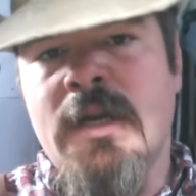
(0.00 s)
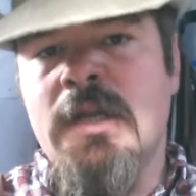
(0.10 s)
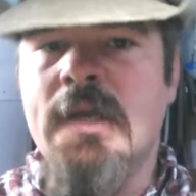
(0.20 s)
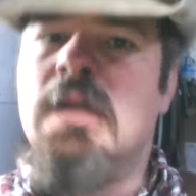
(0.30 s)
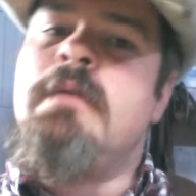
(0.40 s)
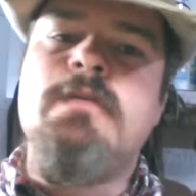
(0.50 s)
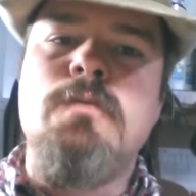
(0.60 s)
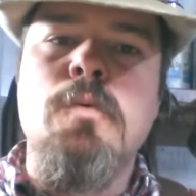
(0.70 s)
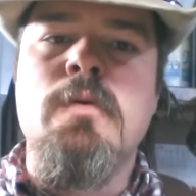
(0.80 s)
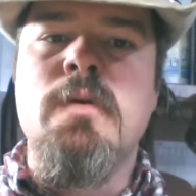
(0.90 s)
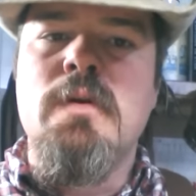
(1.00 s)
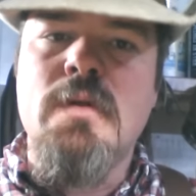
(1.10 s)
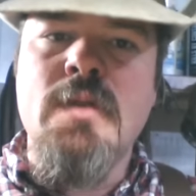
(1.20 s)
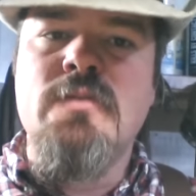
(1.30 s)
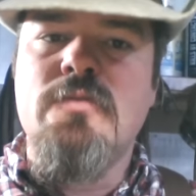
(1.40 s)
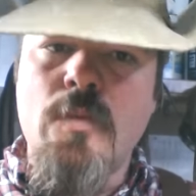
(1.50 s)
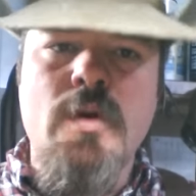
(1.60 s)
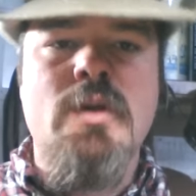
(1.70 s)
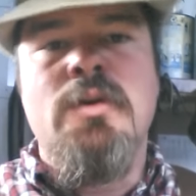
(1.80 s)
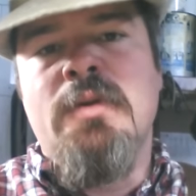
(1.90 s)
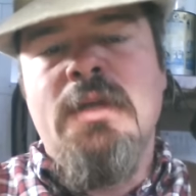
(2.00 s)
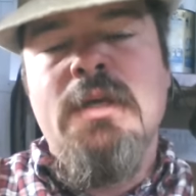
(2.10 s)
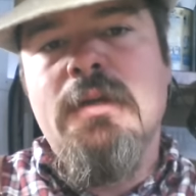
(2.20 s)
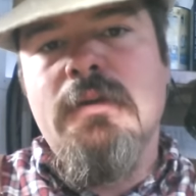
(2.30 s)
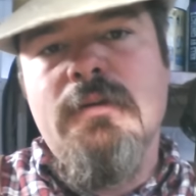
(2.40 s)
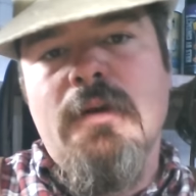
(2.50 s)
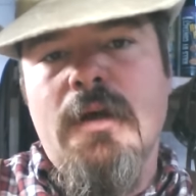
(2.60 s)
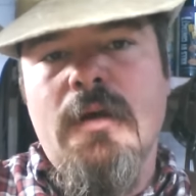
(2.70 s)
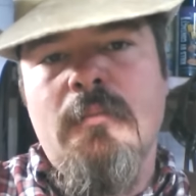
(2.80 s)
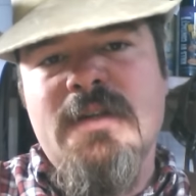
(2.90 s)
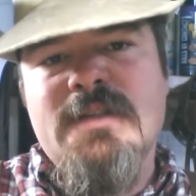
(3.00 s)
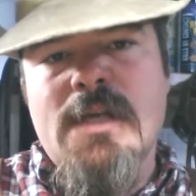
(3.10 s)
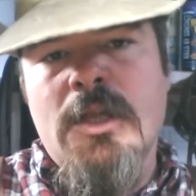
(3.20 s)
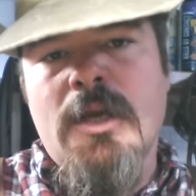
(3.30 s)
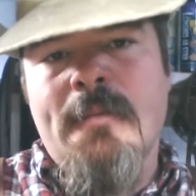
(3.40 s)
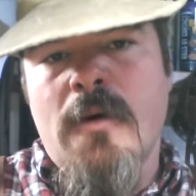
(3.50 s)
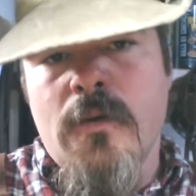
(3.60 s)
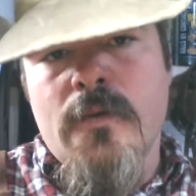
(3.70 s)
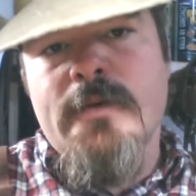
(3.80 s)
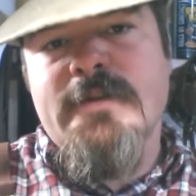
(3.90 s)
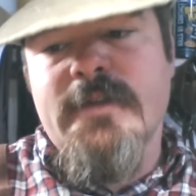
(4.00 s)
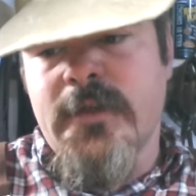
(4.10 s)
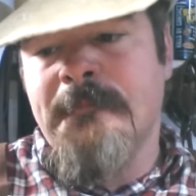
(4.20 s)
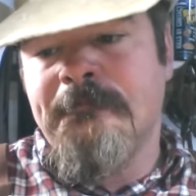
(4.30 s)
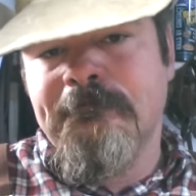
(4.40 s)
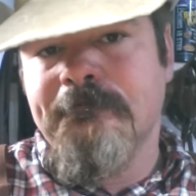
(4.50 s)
need to get on this order and start working on it. Basically, I look at my orders and then